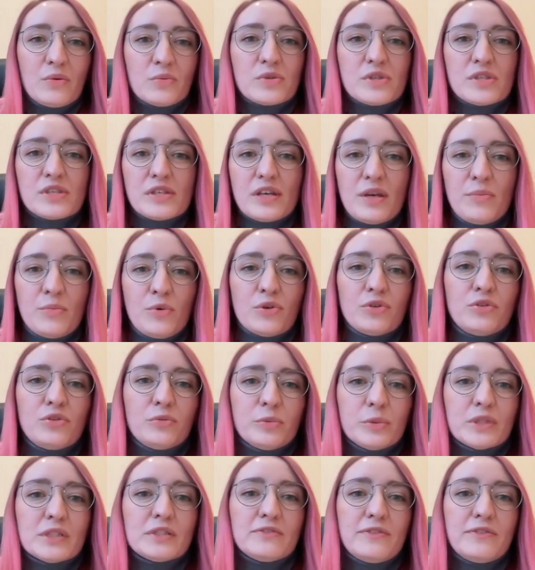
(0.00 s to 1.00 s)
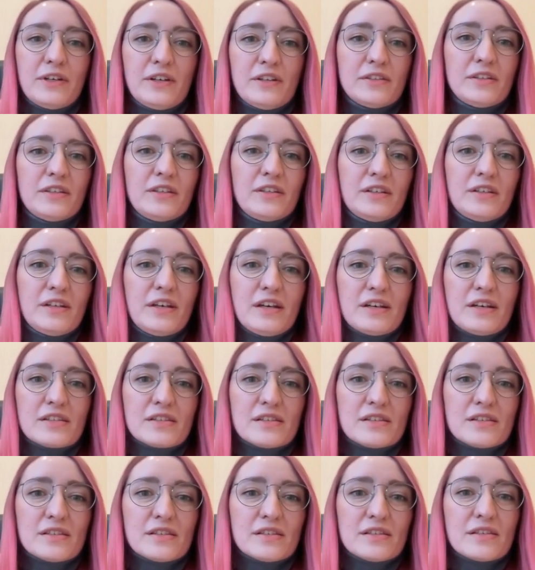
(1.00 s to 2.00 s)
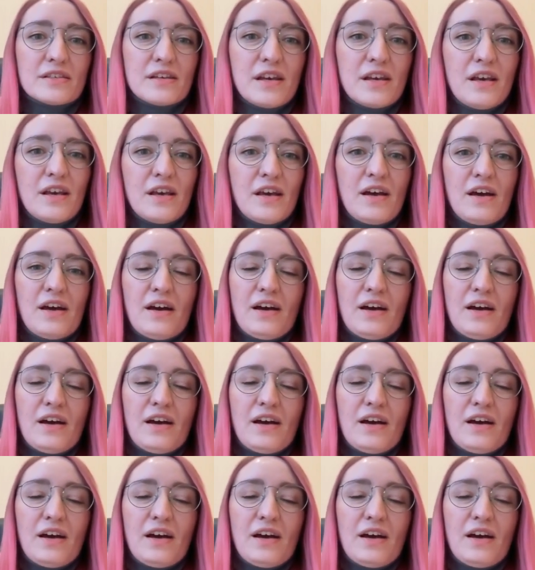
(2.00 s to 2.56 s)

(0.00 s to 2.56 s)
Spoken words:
I would say Monument Valley, as it's